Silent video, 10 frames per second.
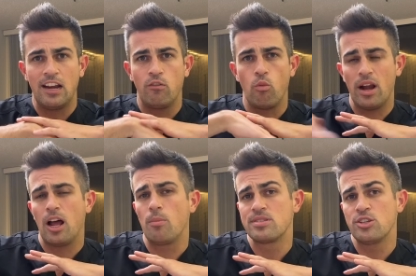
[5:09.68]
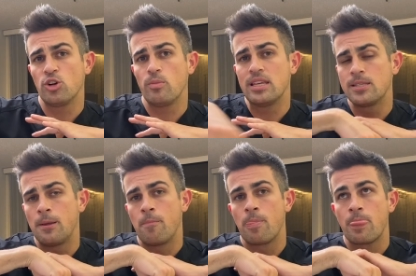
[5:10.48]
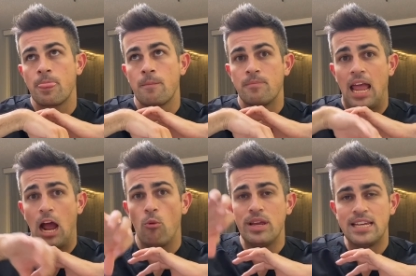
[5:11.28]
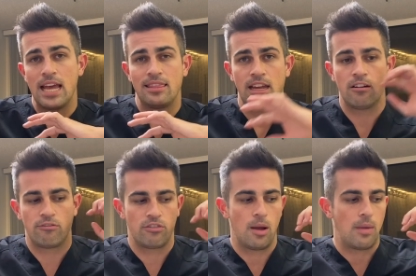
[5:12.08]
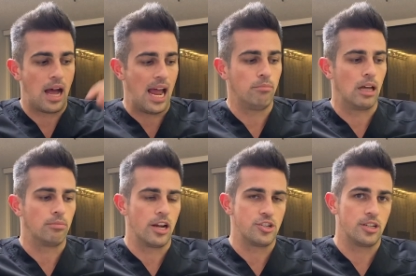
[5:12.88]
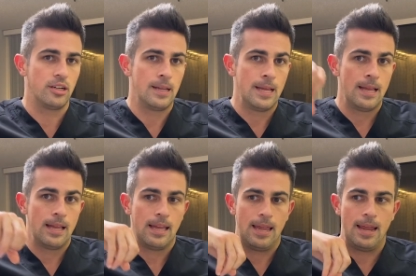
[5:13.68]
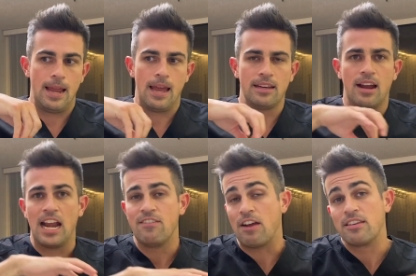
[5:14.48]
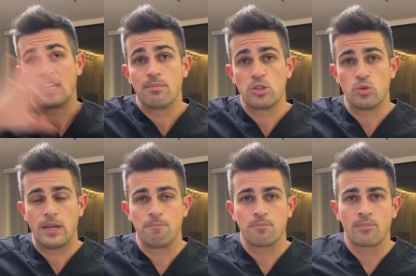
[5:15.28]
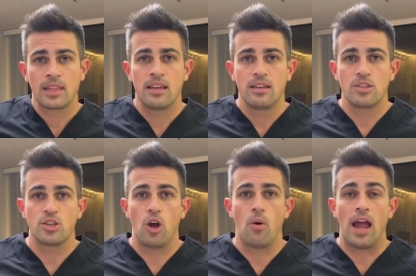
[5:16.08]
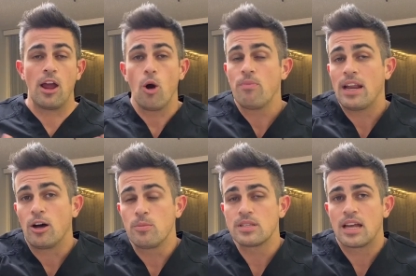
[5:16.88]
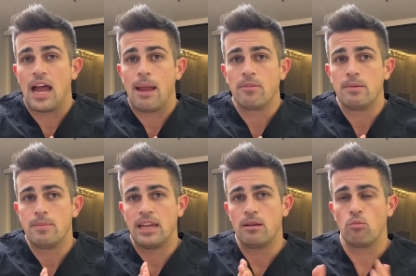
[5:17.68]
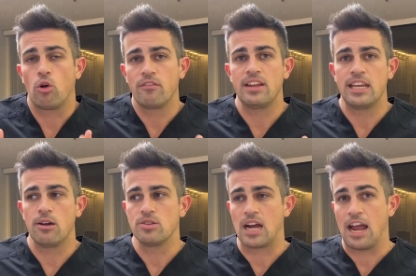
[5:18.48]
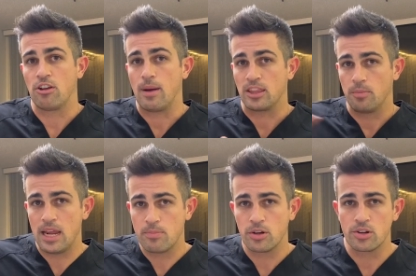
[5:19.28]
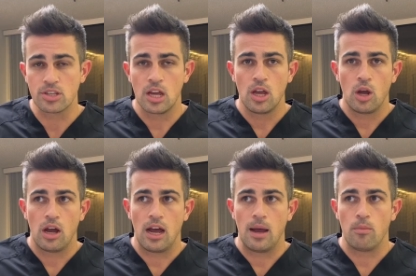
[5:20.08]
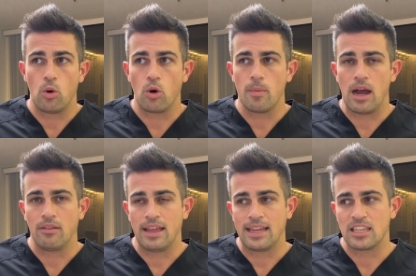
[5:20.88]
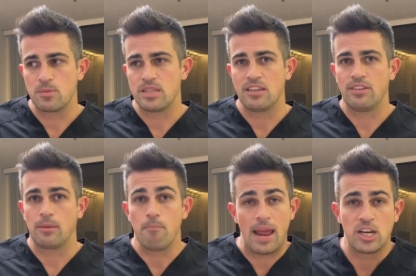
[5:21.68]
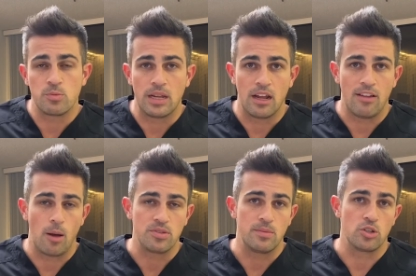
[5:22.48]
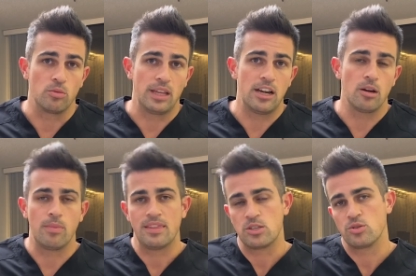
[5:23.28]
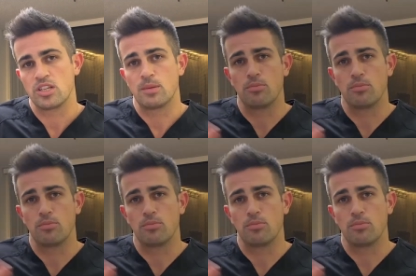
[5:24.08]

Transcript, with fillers: of what HELLP syndrome is, how we get there from high blood pressure, and kind of everything in between. So I hope that helps. I'm going to be making more videos either about the papers or about like the specific management of HELLP syndrome later, but this was just a